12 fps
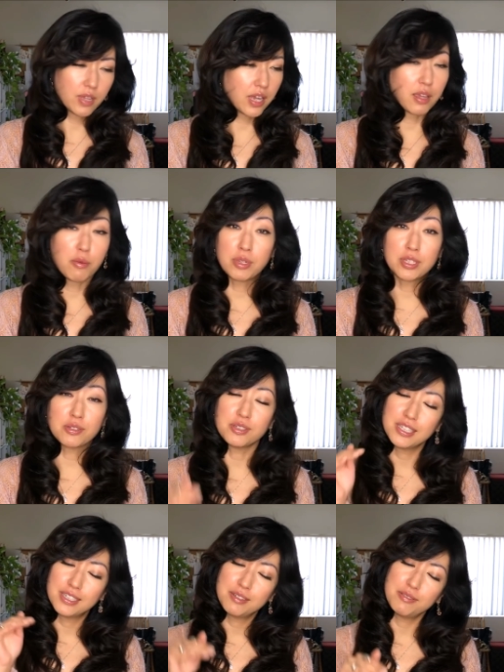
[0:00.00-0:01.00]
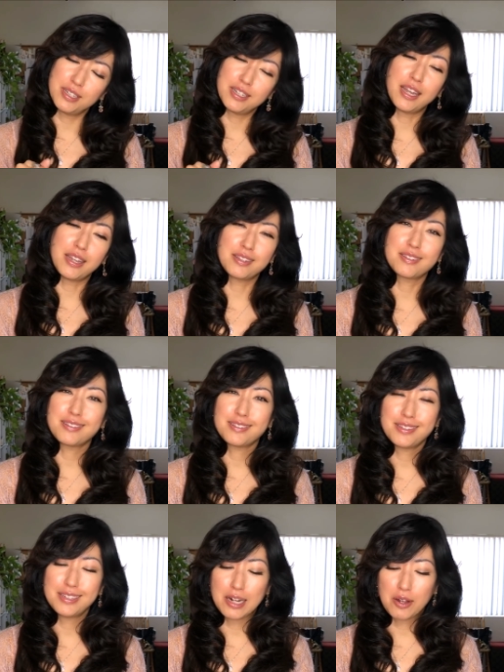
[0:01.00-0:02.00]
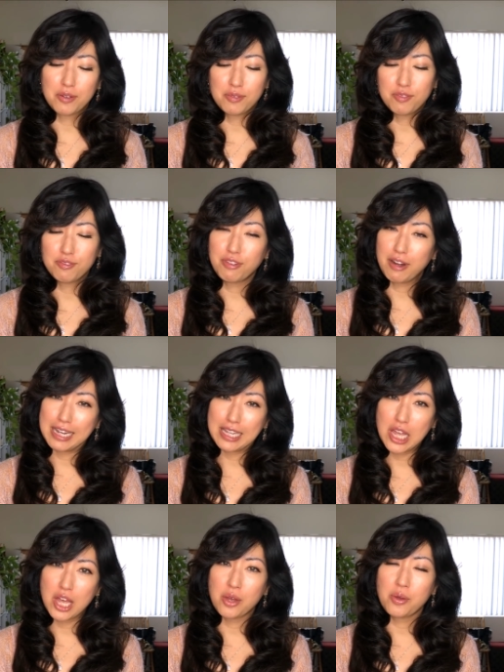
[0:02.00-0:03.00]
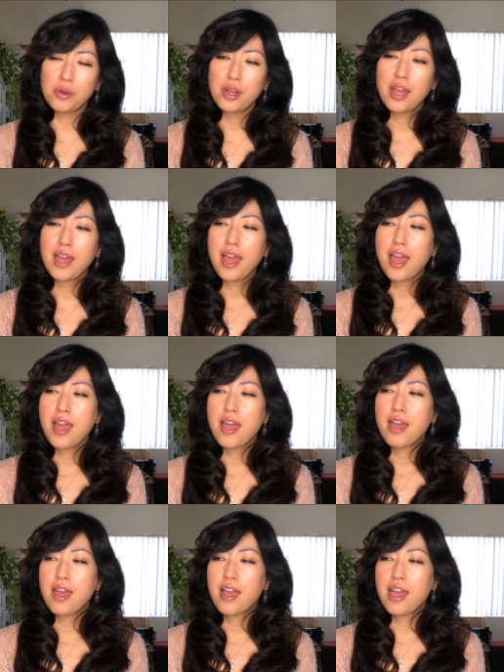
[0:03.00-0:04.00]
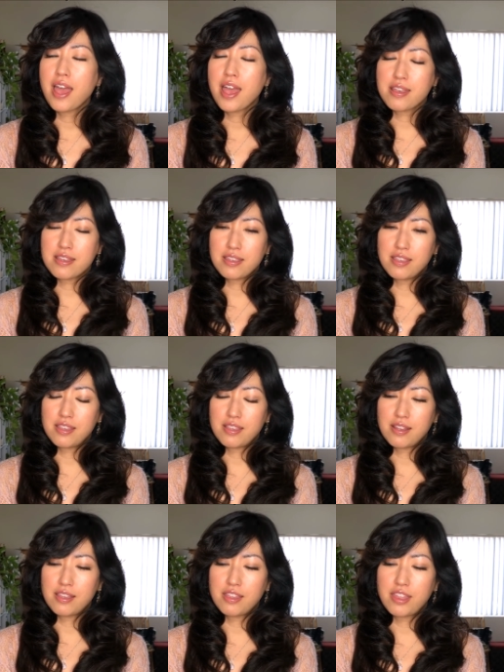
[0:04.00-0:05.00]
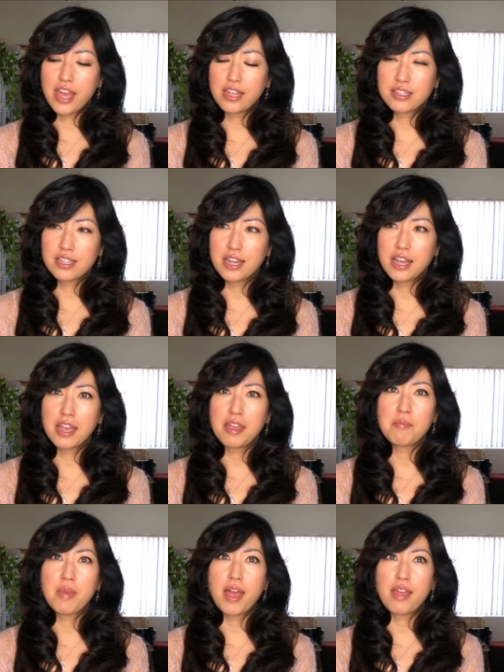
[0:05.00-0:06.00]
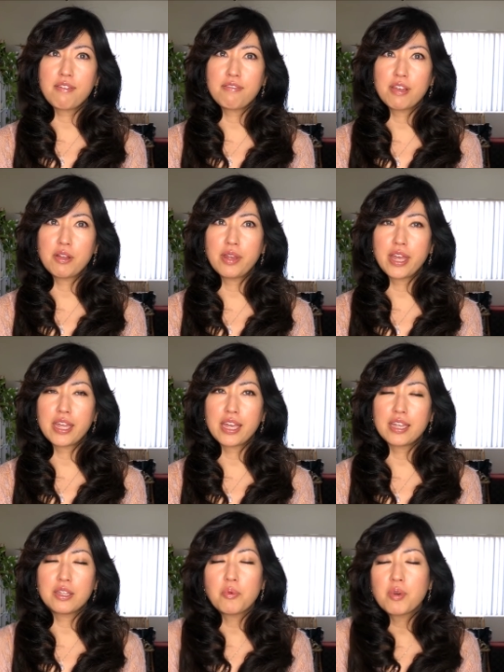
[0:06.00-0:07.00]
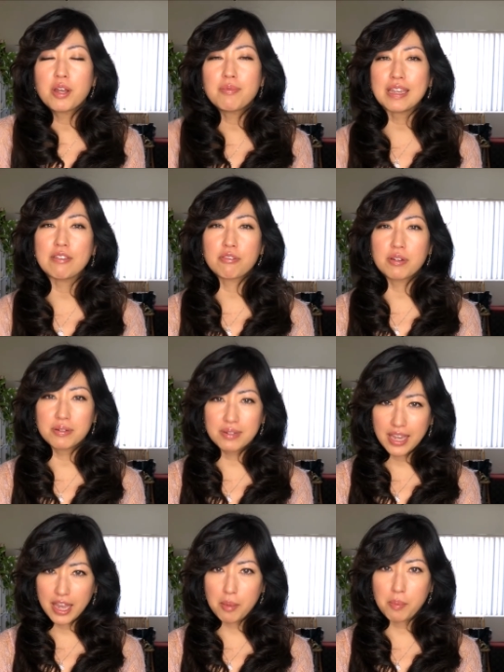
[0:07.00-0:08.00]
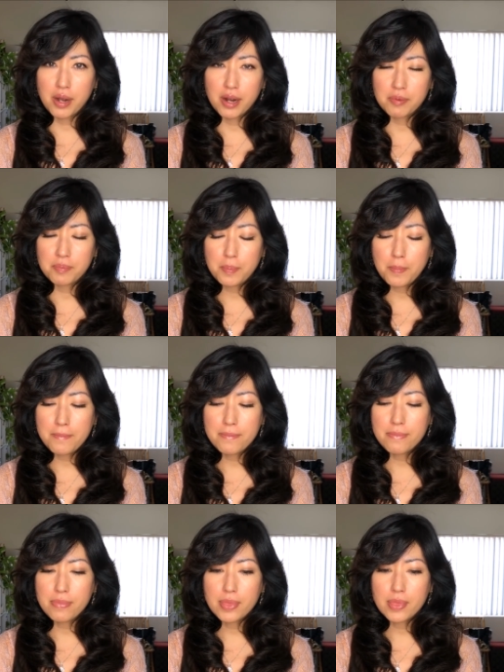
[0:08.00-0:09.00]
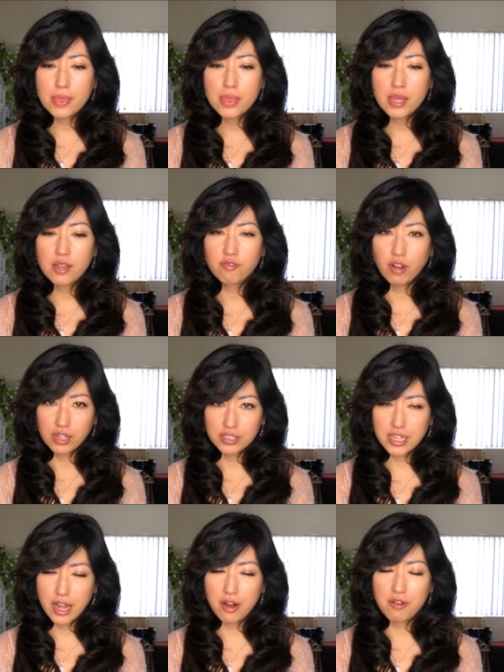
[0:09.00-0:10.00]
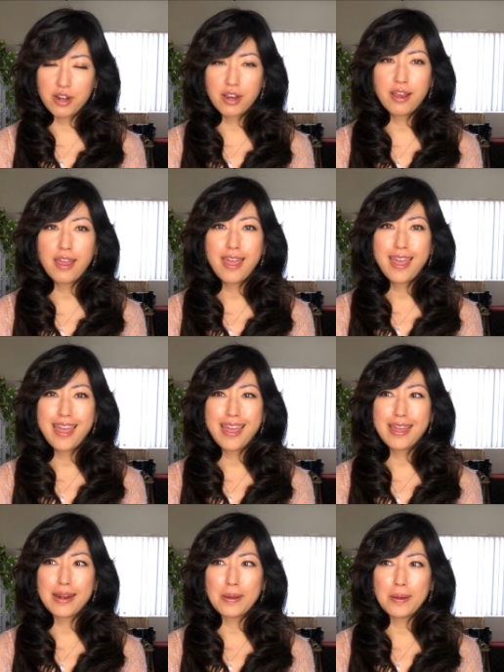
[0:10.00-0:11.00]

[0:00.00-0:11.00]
I can't whistle, but like, you know, very low. And that time I feel like I don't want to be in front of camera voluntarily, and